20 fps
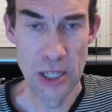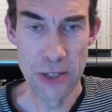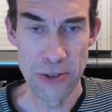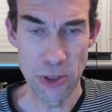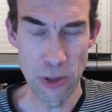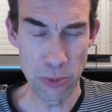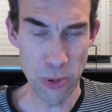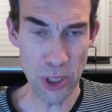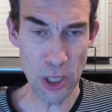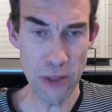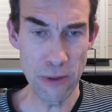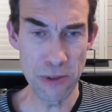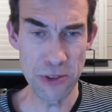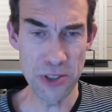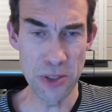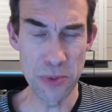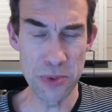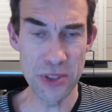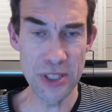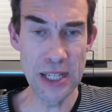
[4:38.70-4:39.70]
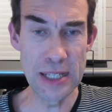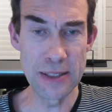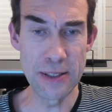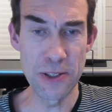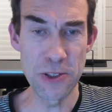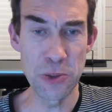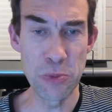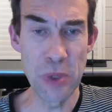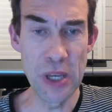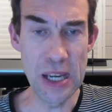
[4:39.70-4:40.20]
So if you go over some
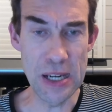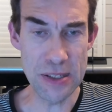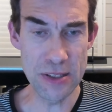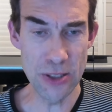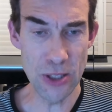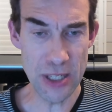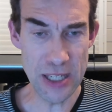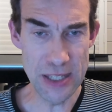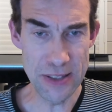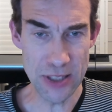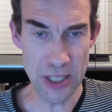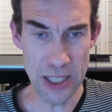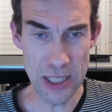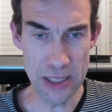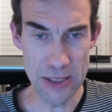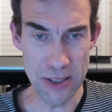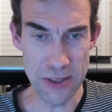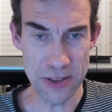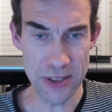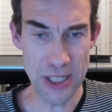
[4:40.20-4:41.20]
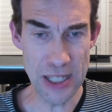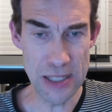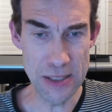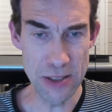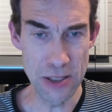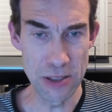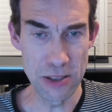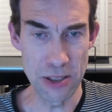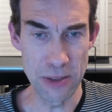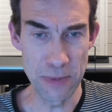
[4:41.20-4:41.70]
standard specs, Nike say in the
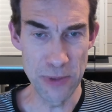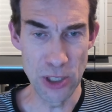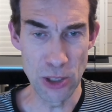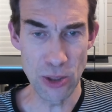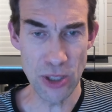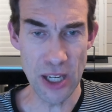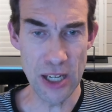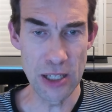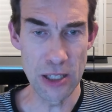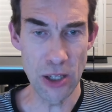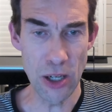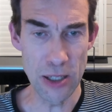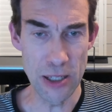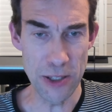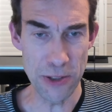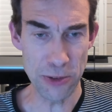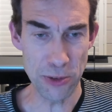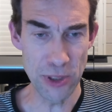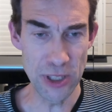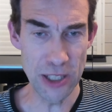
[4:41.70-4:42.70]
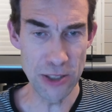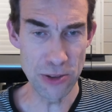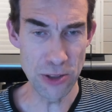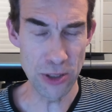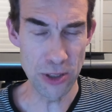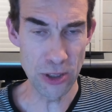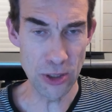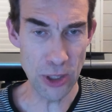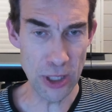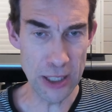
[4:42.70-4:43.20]
standard UK 9 it's
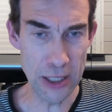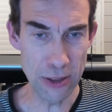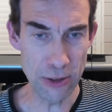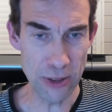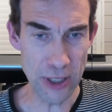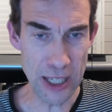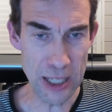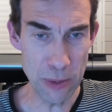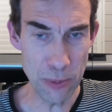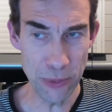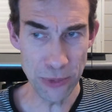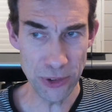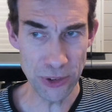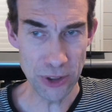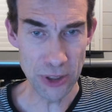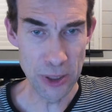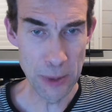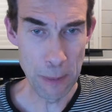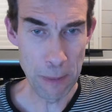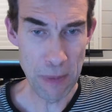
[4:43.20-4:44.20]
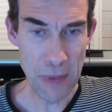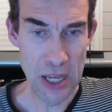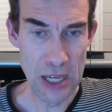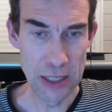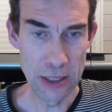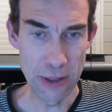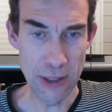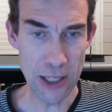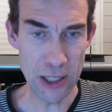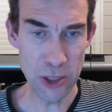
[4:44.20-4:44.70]
309 grams.
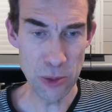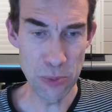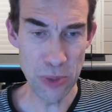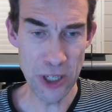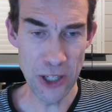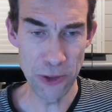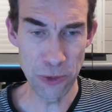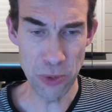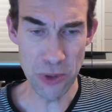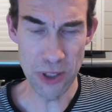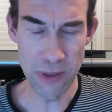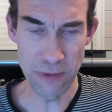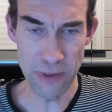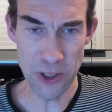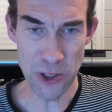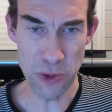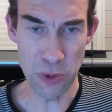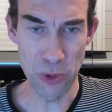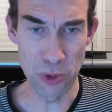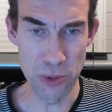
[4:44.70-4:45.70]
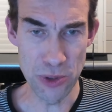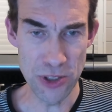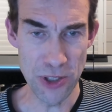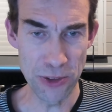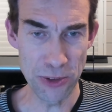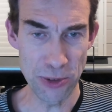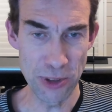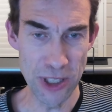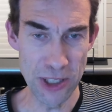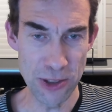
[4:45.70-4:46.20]
Now that compares with the Invincible, which
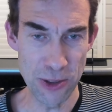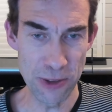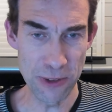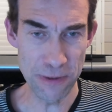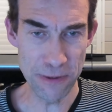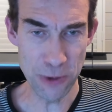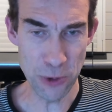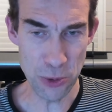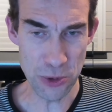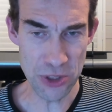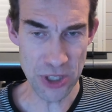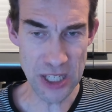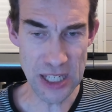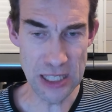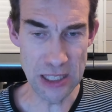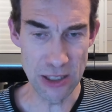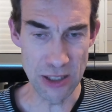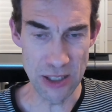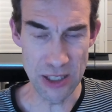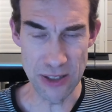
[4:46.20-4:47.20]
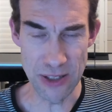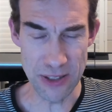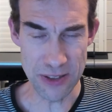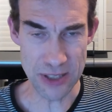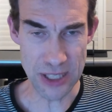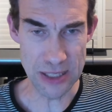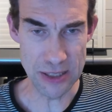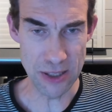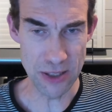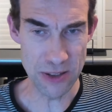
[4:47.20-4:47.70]
is 314 in the
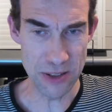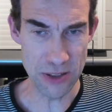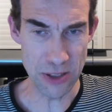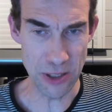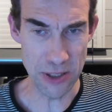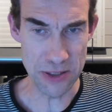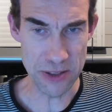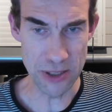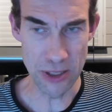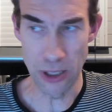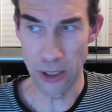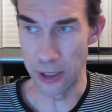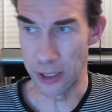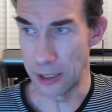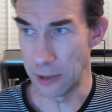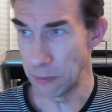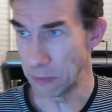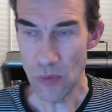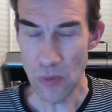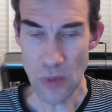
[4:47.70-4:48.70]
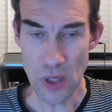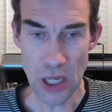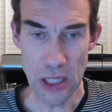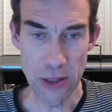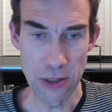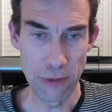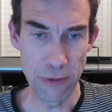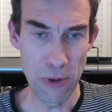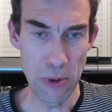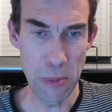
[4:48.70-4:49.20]
standard size 9.
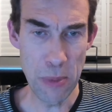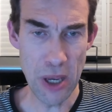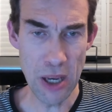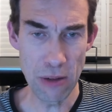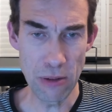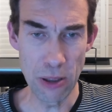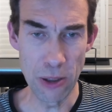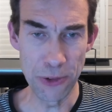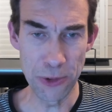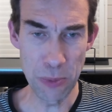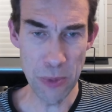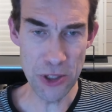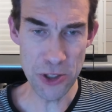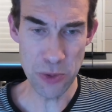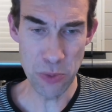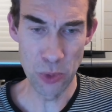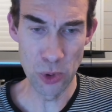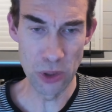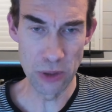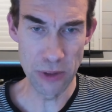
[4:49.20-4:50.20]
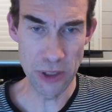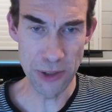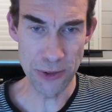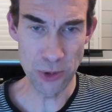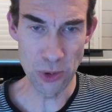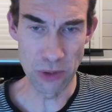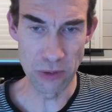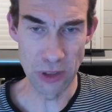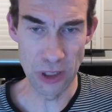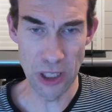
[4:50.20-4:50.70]
And the Vomero is much more of a
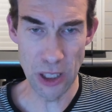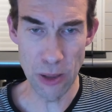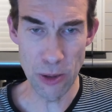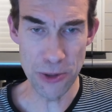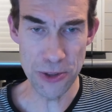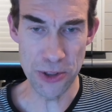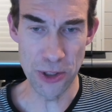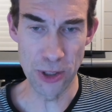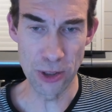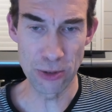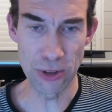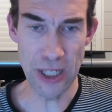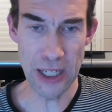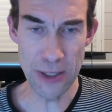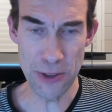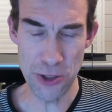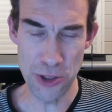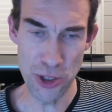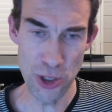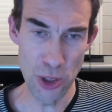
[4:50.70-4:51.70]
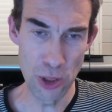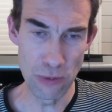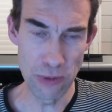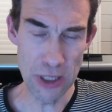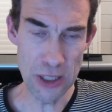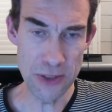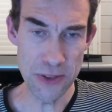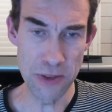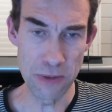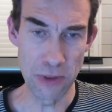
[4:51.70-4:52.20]
sort of a lower to the ground shoe
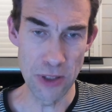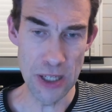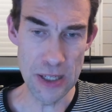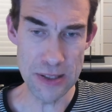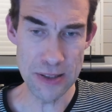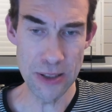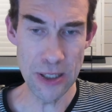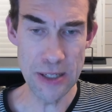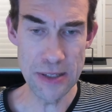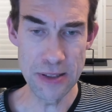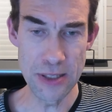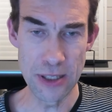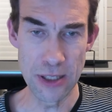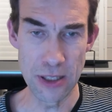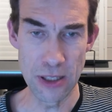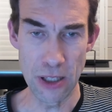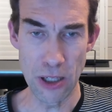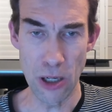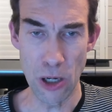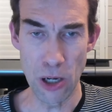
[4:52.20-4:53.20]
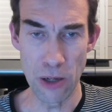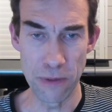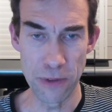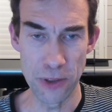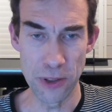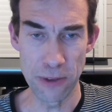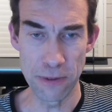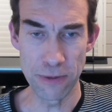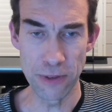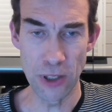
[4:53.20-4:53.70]
relatively. It's 19.5
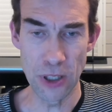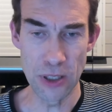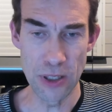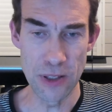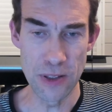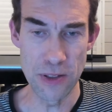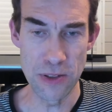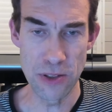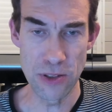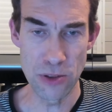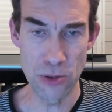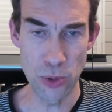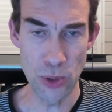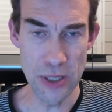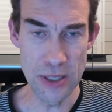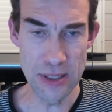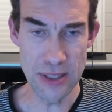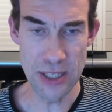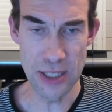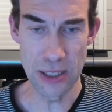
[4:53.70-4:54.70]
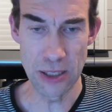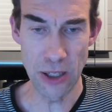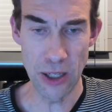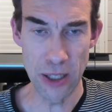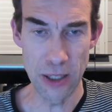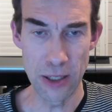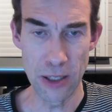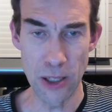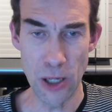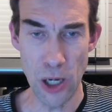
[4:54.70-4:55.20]
at the front and
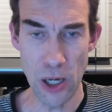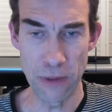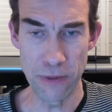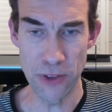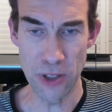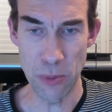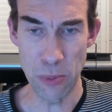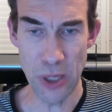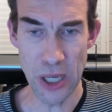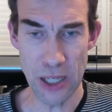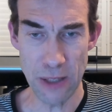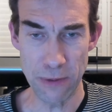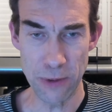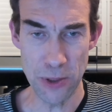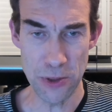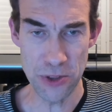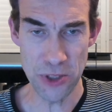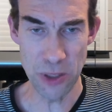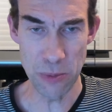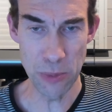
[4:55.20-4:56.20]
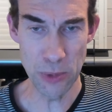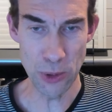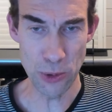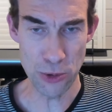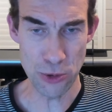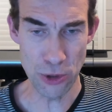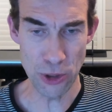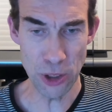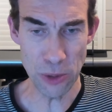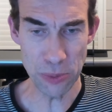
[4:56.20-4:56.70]
29.5 at the back for a
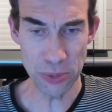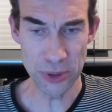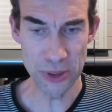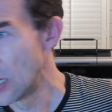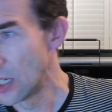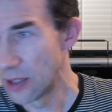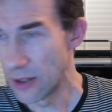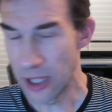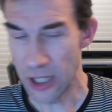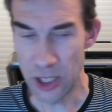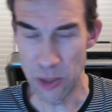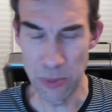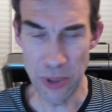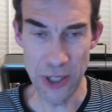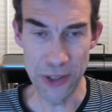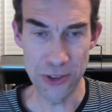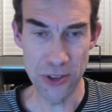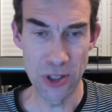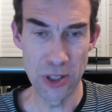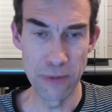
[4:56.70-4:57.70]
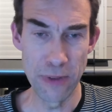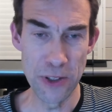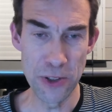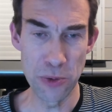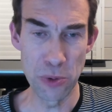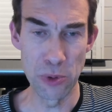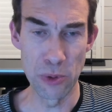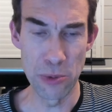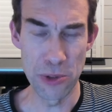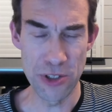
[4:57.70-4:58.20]
10mm drop. That compares to the
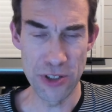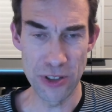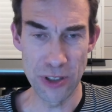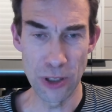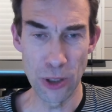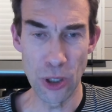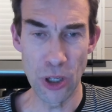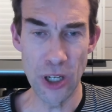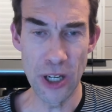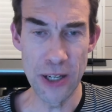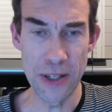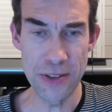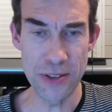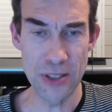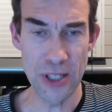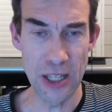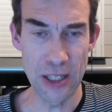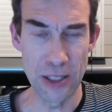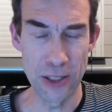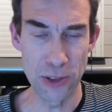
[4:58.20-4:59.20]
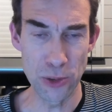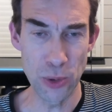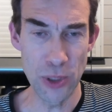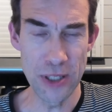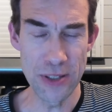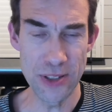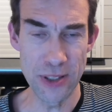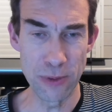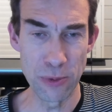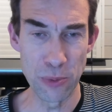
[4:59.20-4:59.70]
Invincible, which is a lot higher stack at
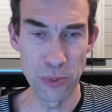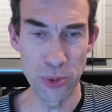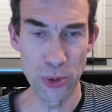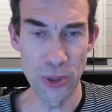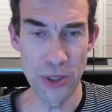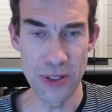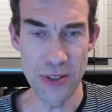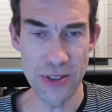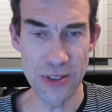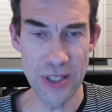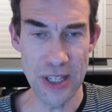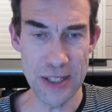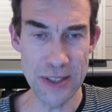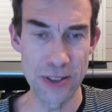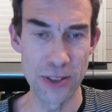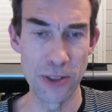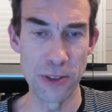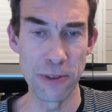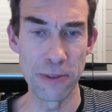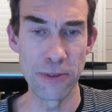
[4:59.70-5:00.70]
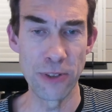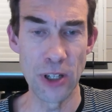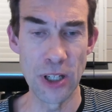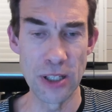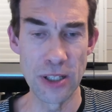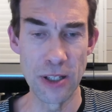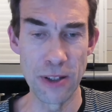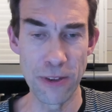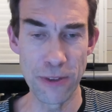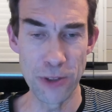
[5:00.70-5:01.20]
27.6 at the
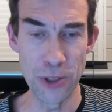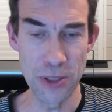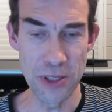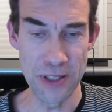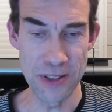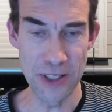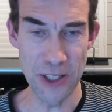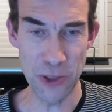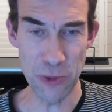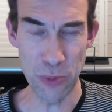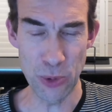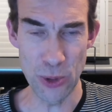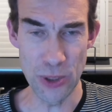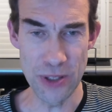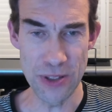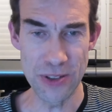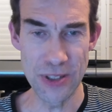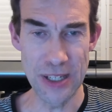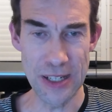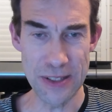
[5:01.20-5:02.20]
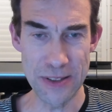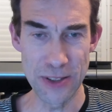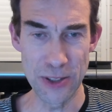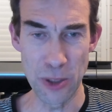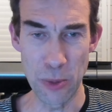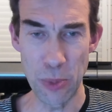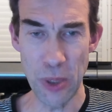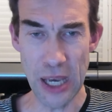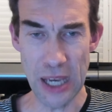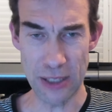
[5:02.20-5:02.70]
front and 36.6 at
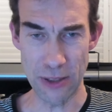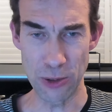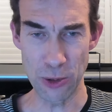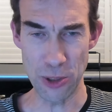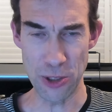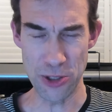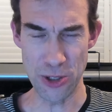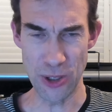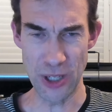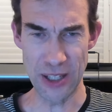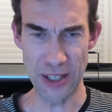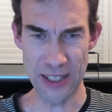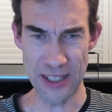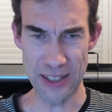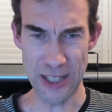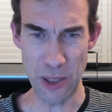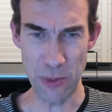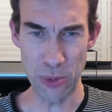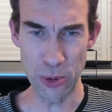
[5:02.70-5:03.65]
the back. Not quite sure how they get that